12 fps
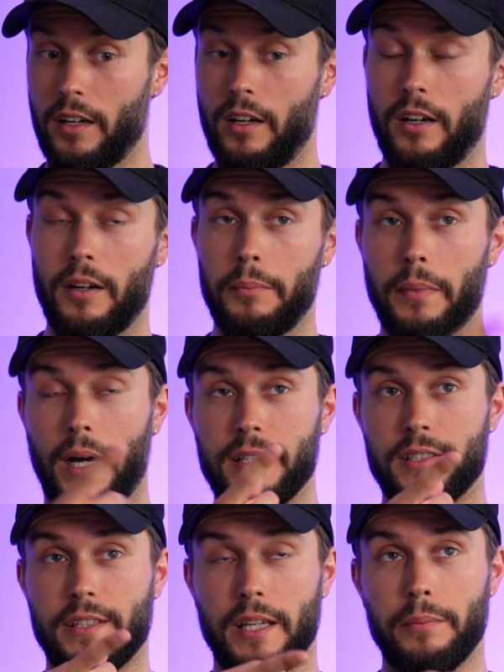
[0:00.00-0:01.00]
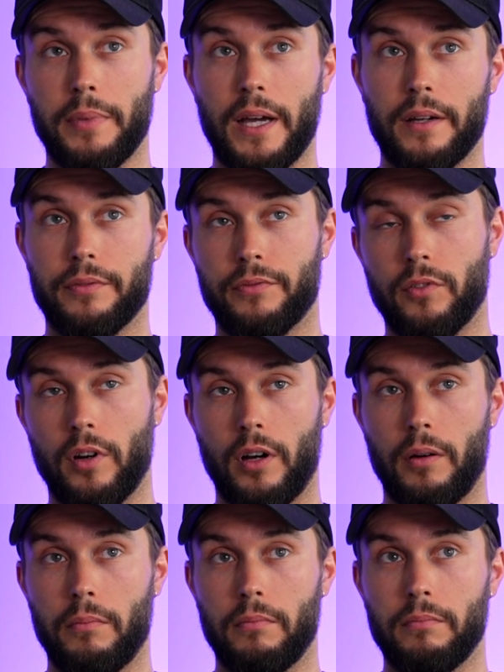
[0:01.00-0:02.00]
Um, I just came back
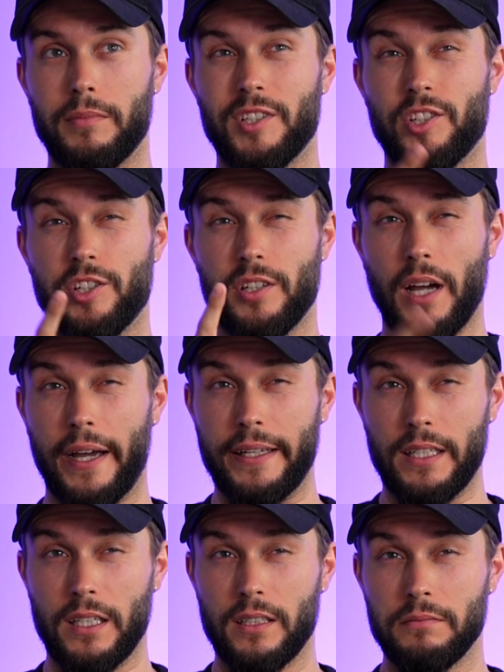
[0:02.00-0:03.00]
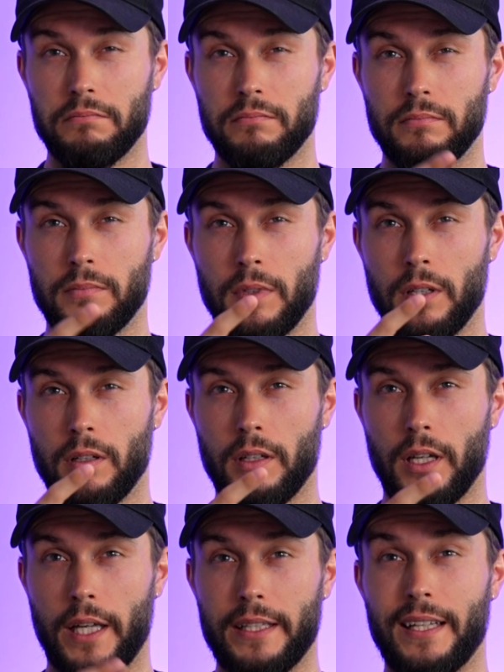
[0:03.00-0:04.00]
from China
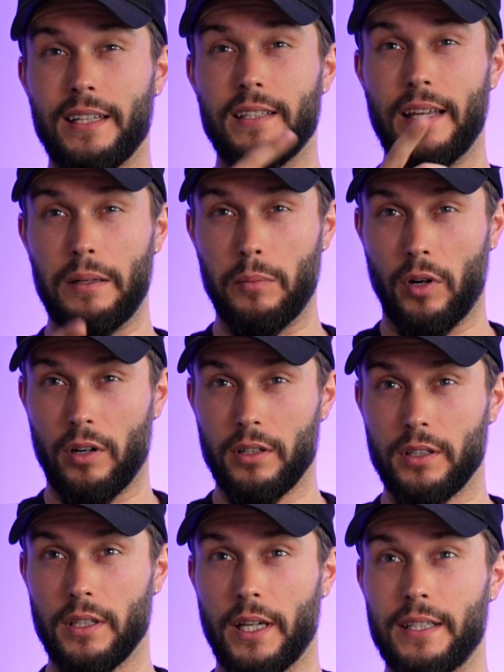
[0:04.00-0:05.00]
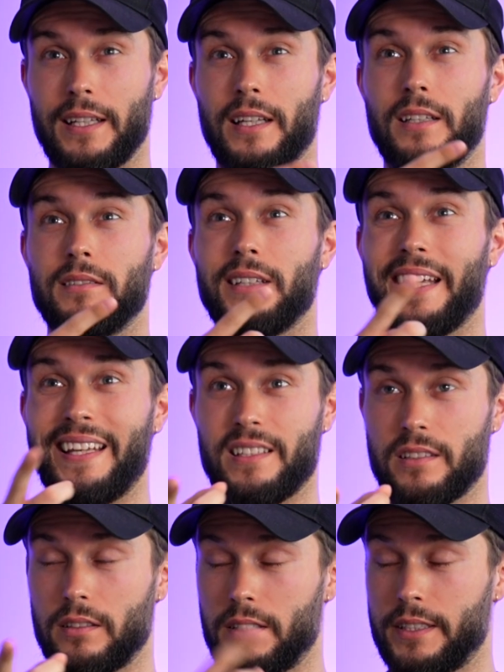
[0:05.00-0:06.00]
and then Denmark and then
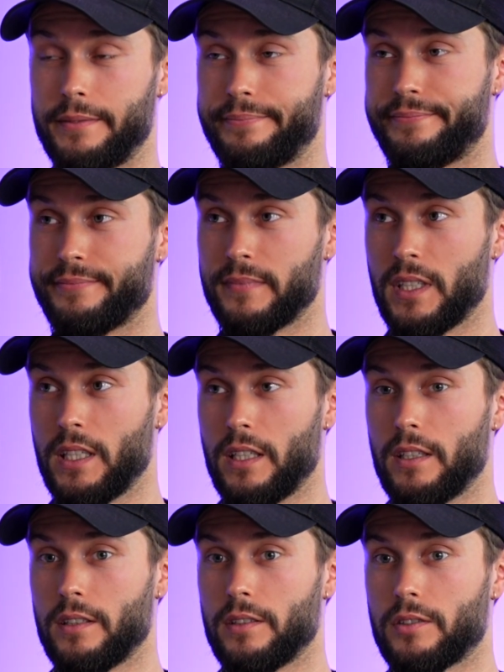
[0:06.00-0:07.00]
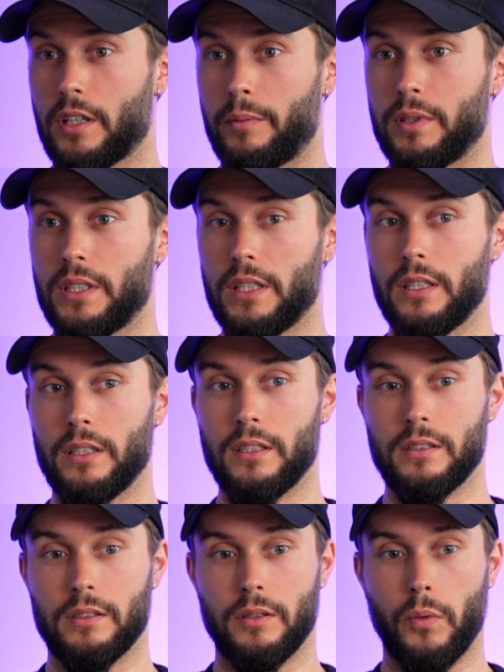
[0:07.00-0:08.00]
Italy. So I'm a
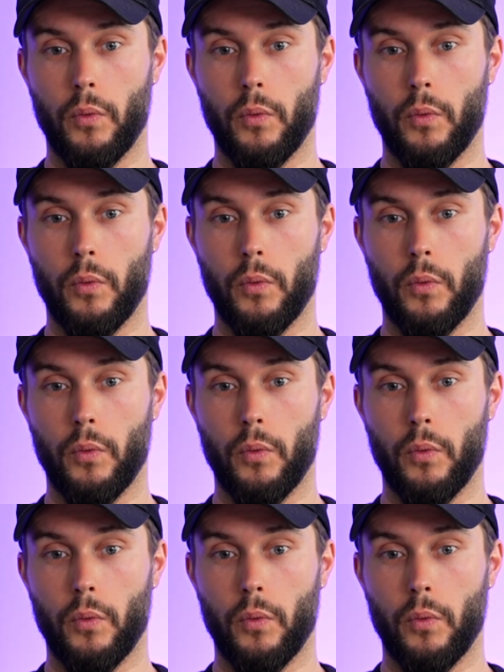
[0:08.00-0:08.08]
little